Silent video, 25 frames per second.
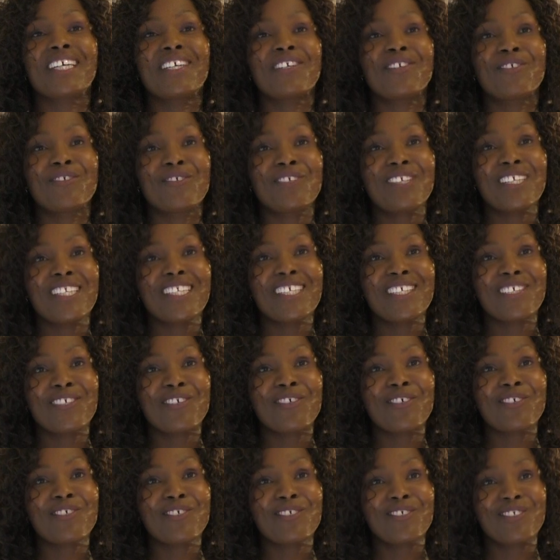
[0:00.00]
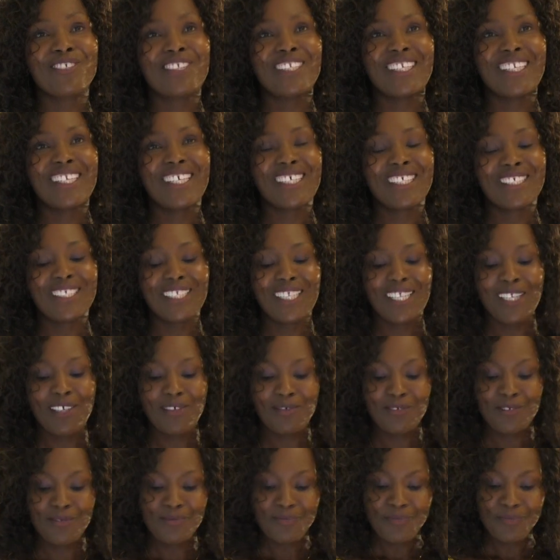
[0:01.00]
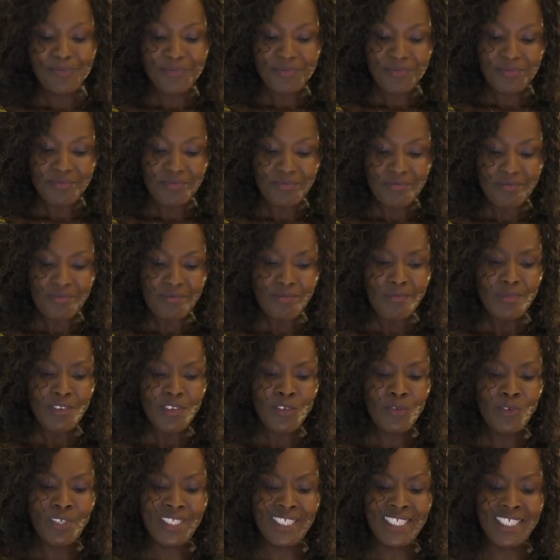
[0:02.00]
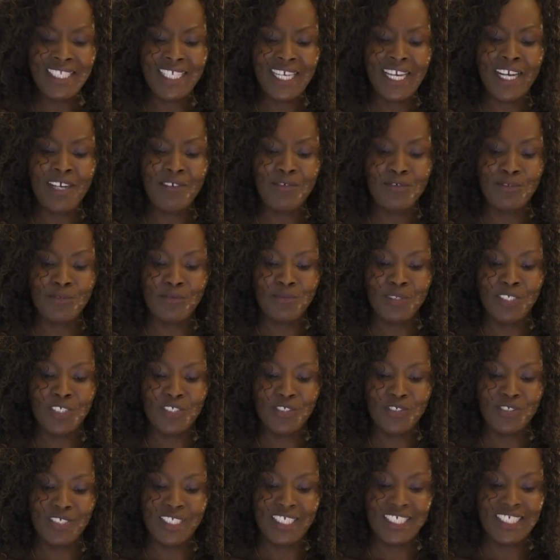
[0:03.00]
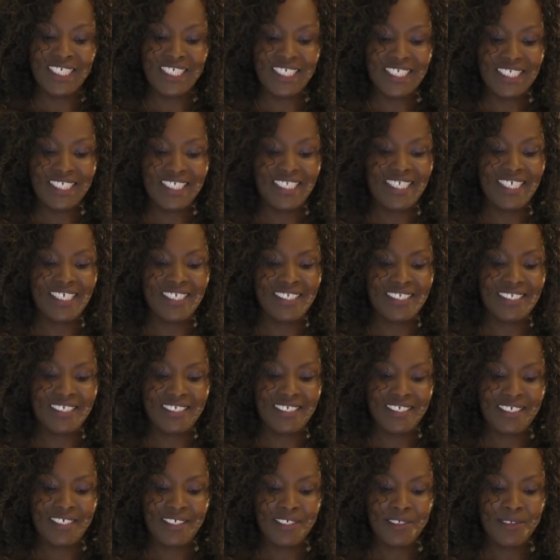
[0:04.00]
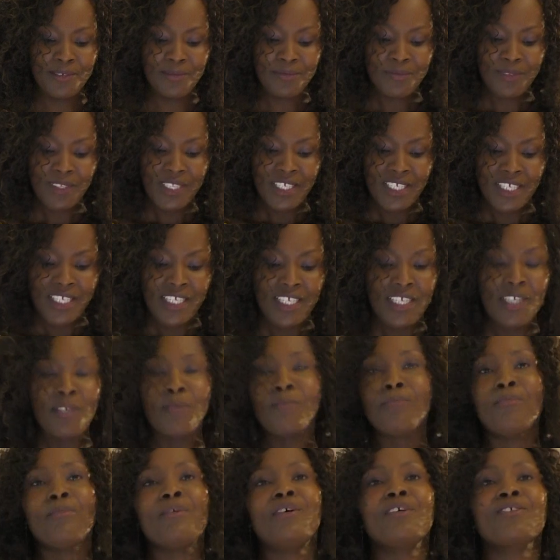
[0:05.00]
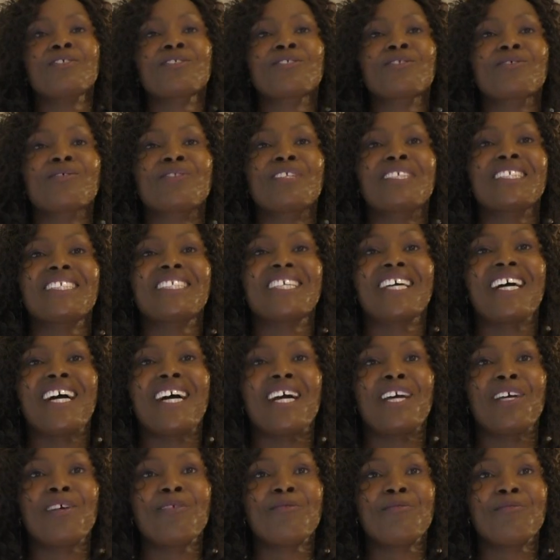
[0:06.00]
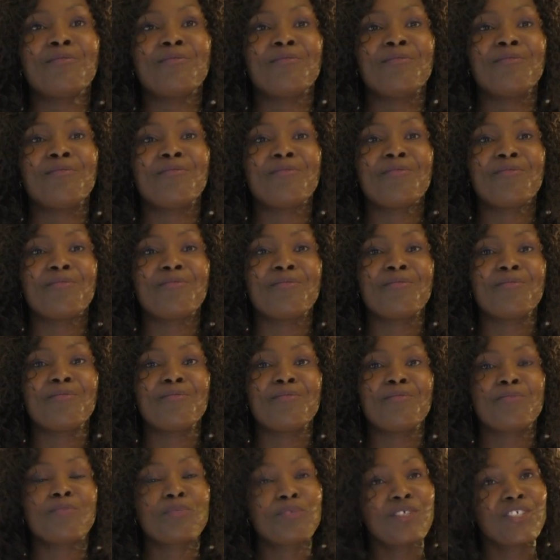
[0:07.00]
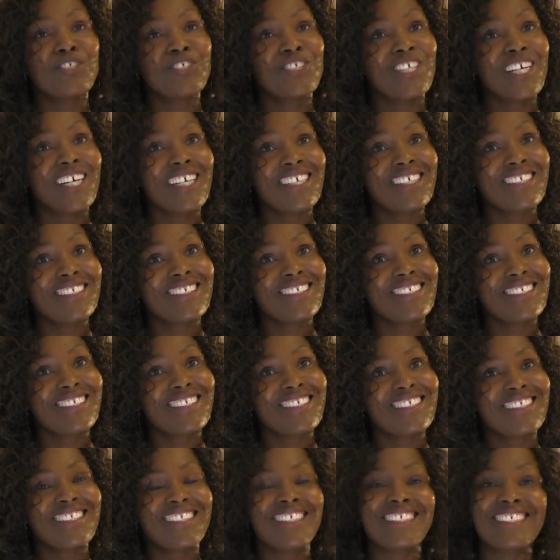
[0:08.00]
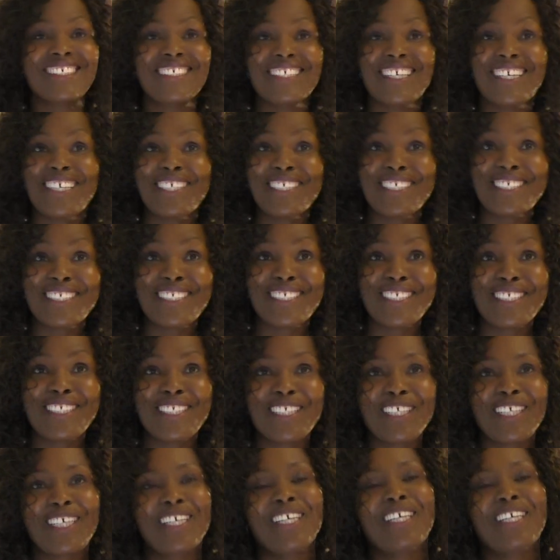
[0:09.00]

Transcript: can really go to the next level one thing I have to mention is that um, most of the time, preachers, teachers,